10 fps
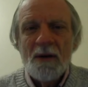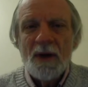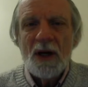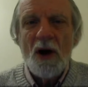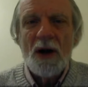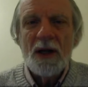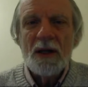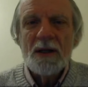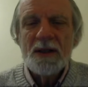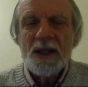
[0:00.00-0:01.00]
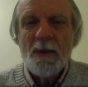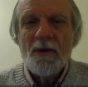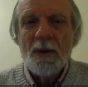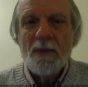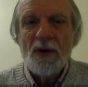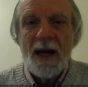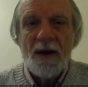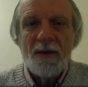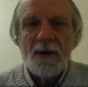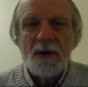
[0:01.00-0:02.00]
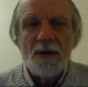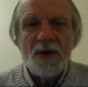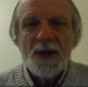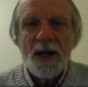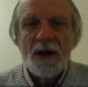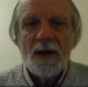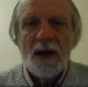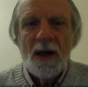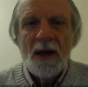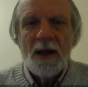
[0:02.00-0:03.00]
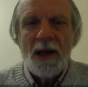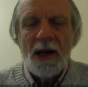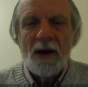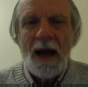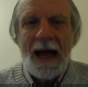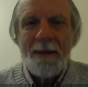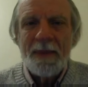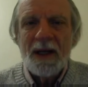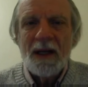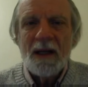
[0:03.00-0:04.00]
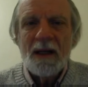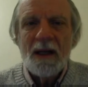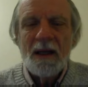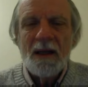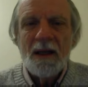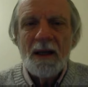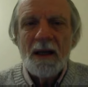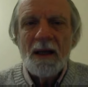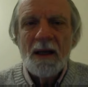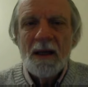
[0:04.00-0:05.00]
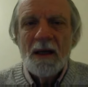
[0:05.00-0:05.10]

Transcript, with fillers: regarding some of the breakthroughs that are that are happening in the